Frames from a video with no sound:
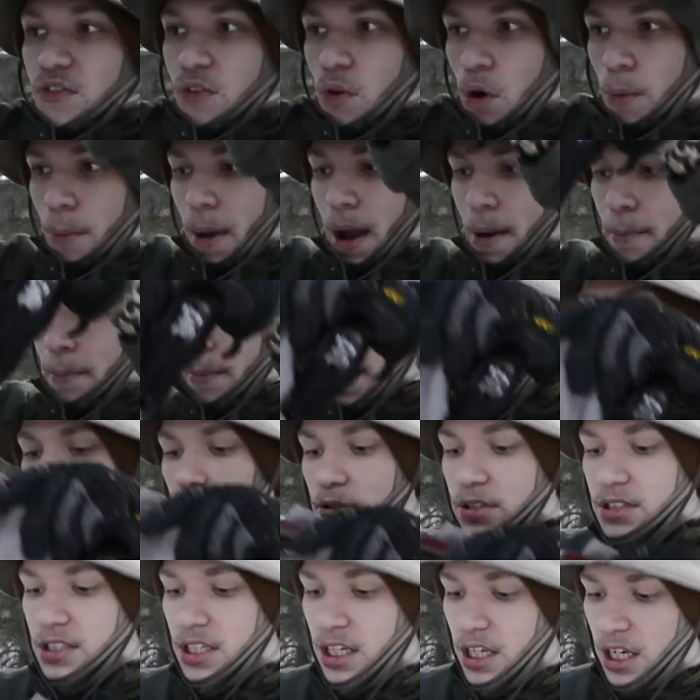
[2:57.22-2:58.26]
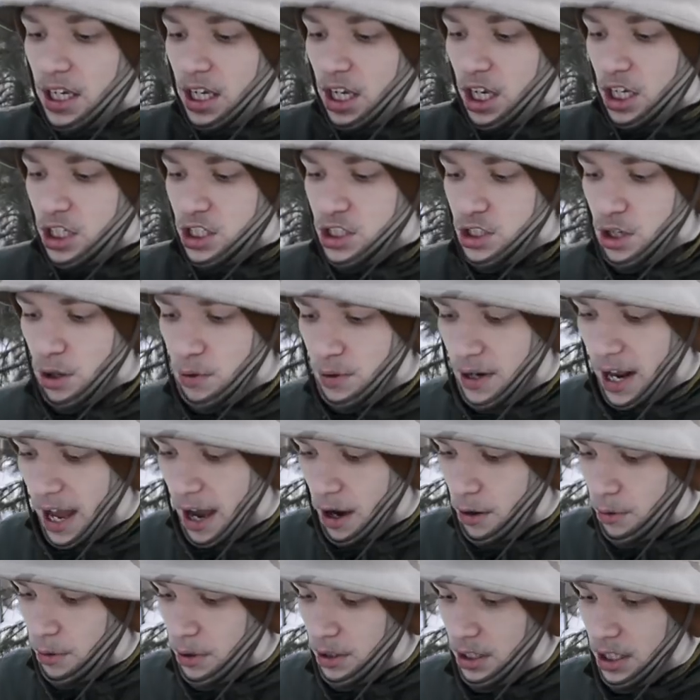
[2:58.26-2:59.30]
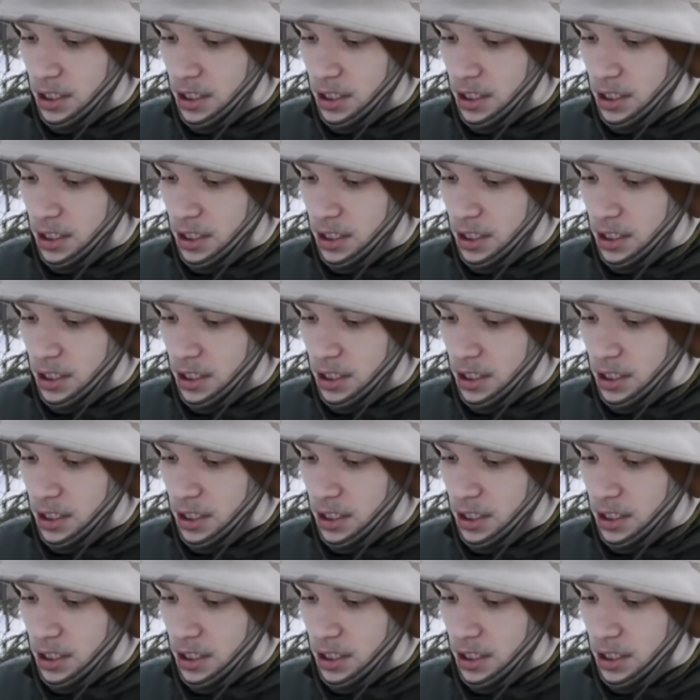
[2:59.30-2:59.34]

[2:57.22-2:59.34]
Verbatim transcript: for my belt. So now